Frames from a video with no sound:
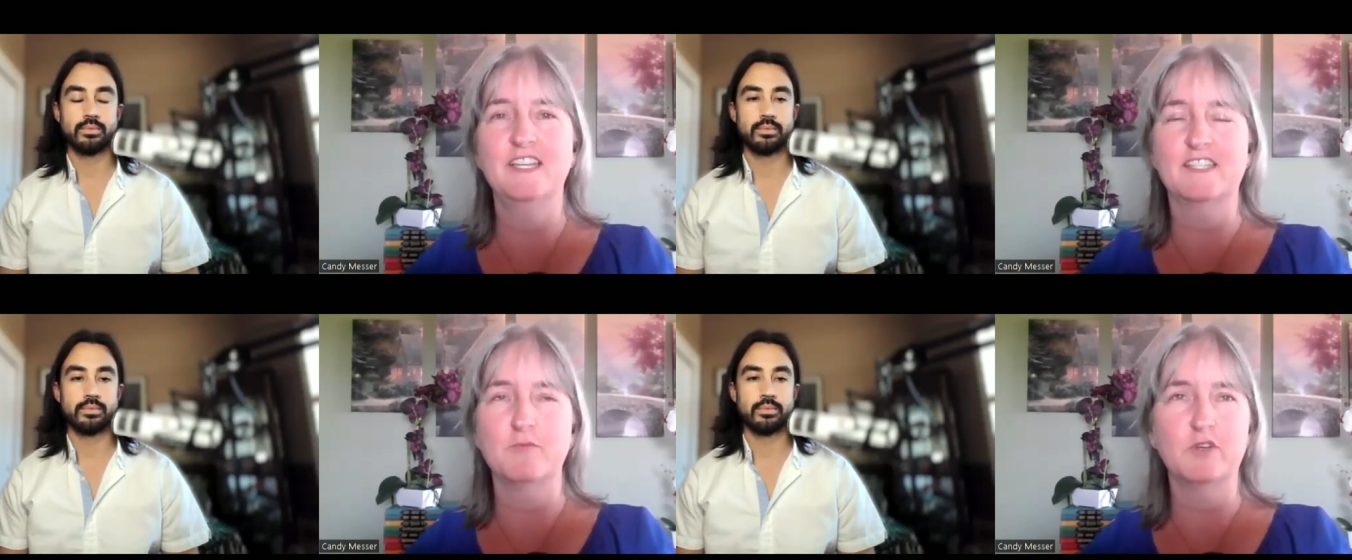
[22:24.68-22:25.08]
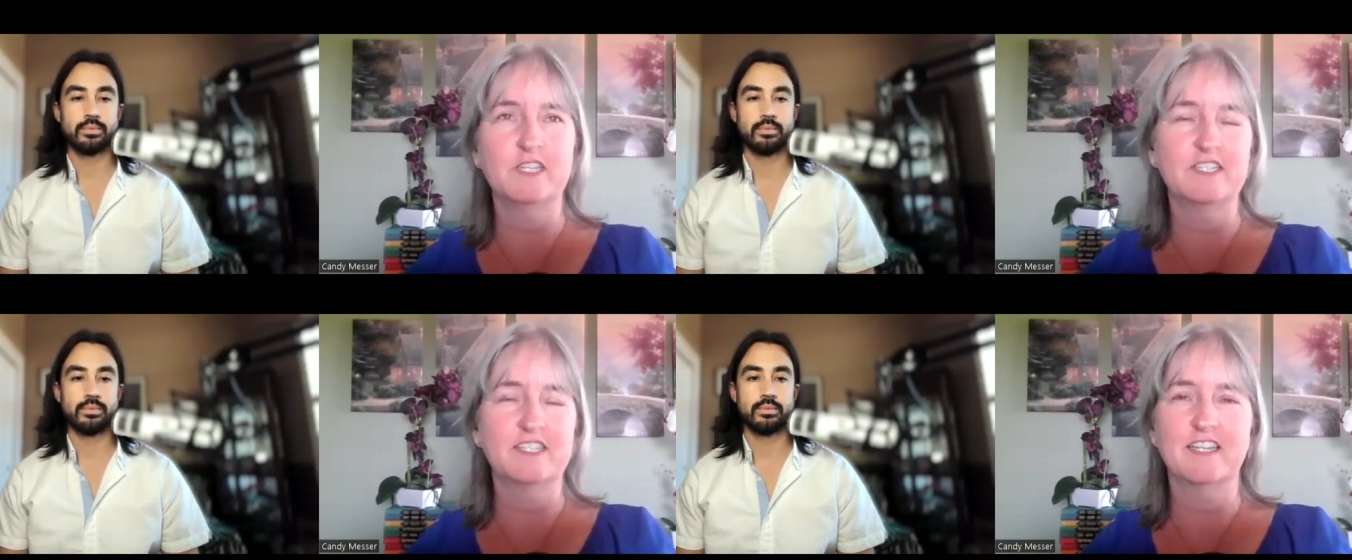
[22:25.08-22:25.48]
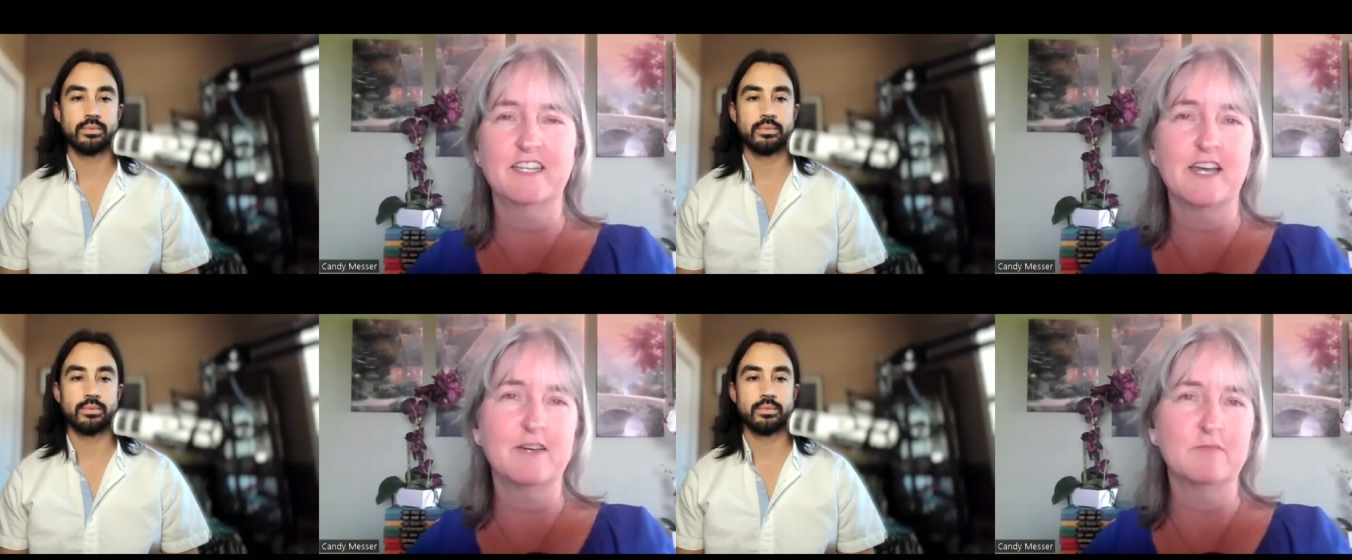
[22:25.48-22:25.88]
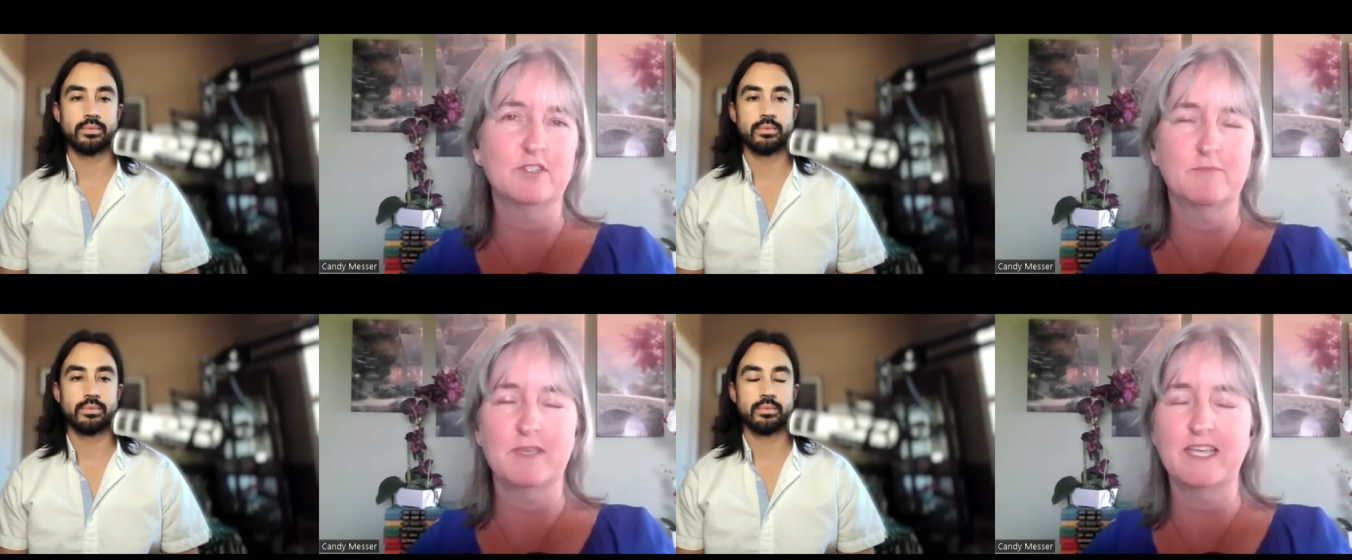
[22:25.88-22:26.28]
Speaker 1: Someone is going to come
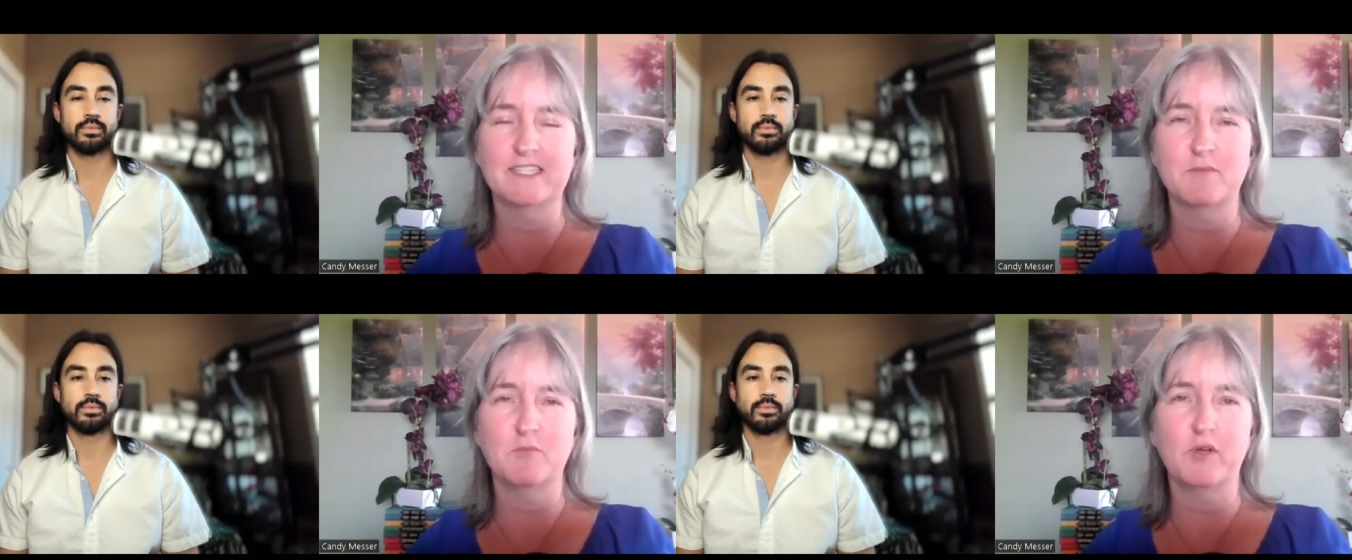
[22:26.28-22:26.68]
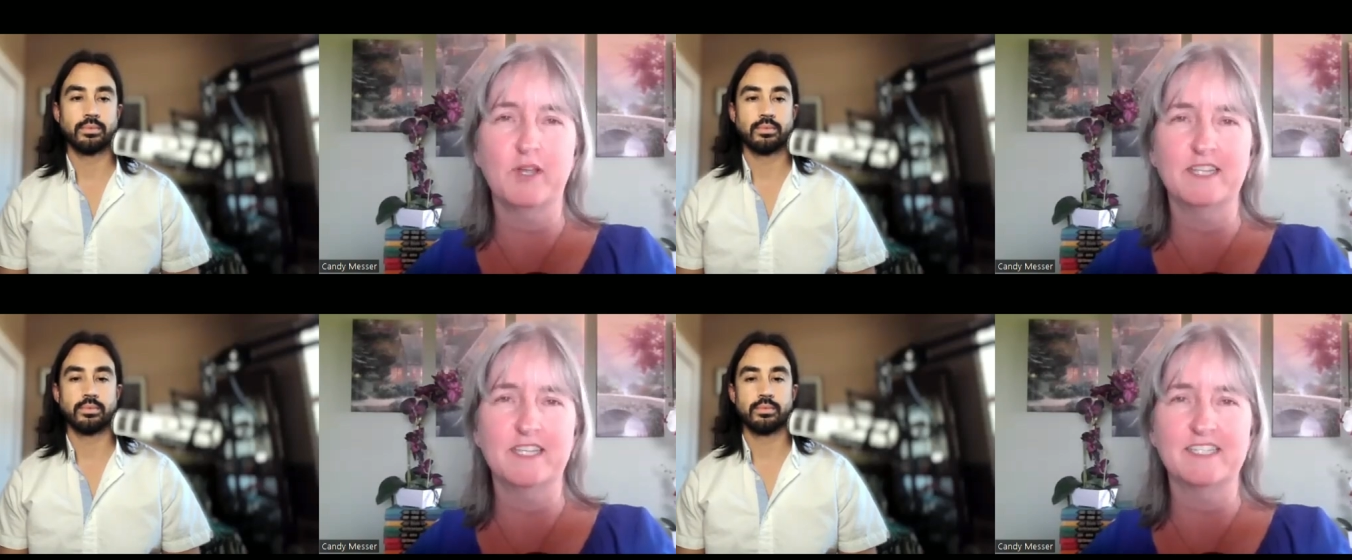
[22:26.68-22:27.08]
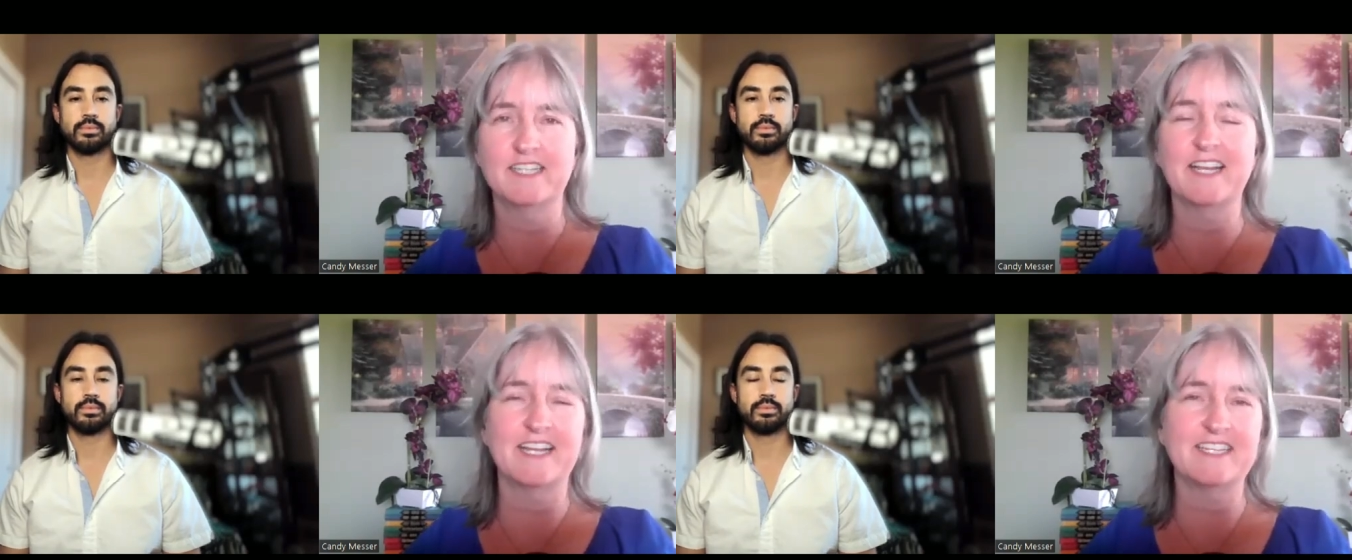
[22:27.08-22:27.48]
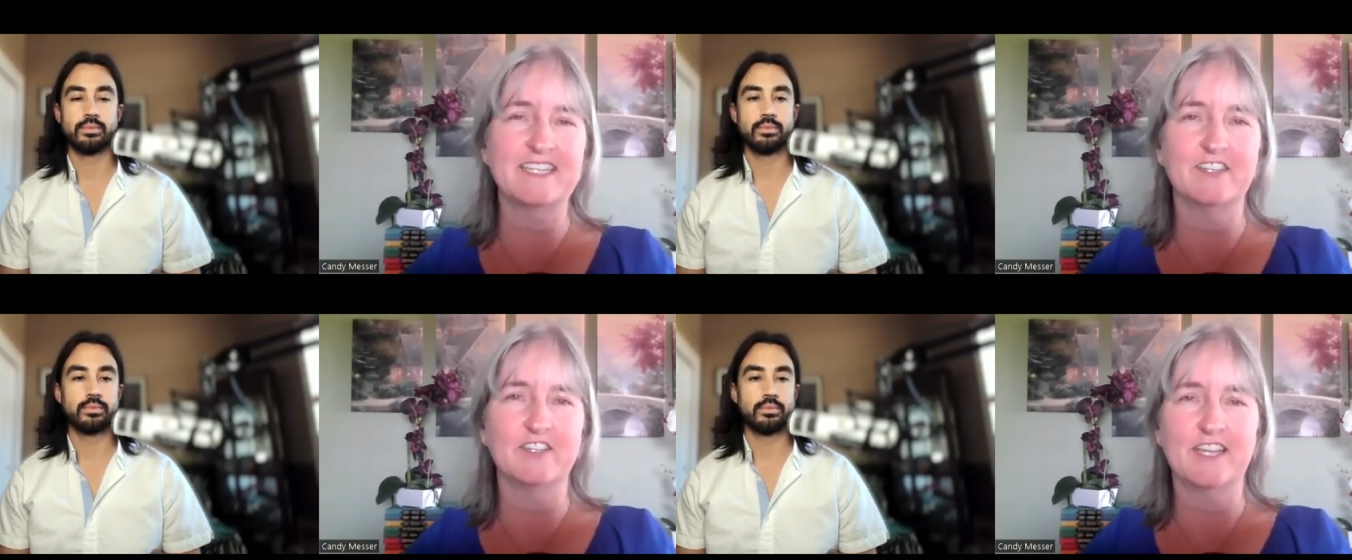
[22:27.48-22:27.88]
to me at some point that is not
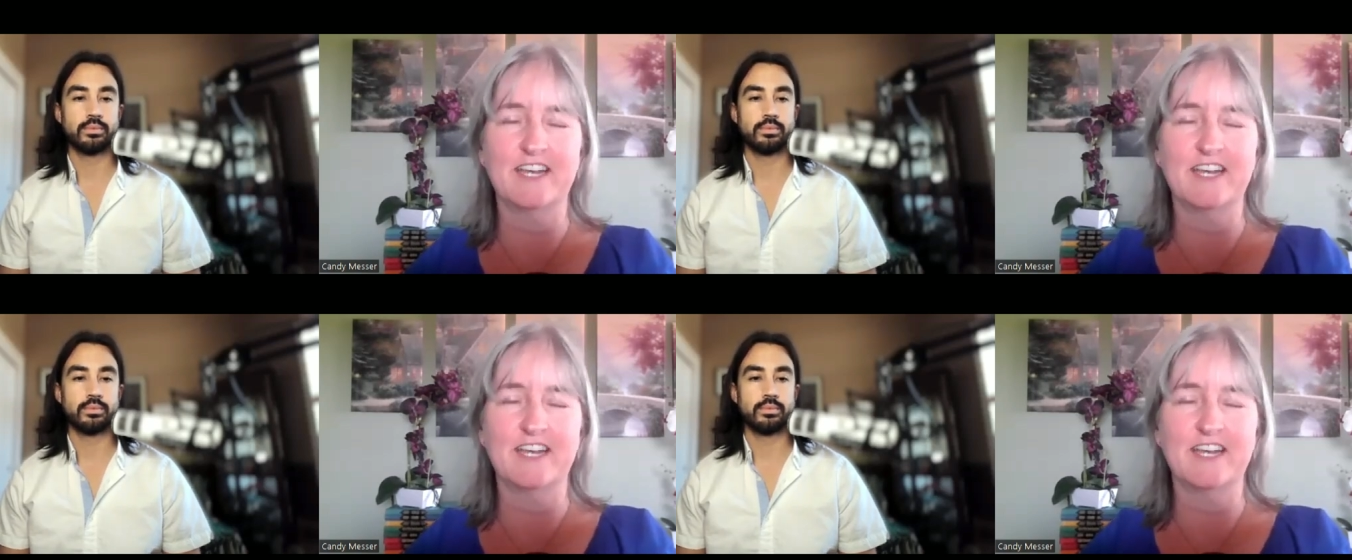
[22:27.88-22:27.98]
ideal,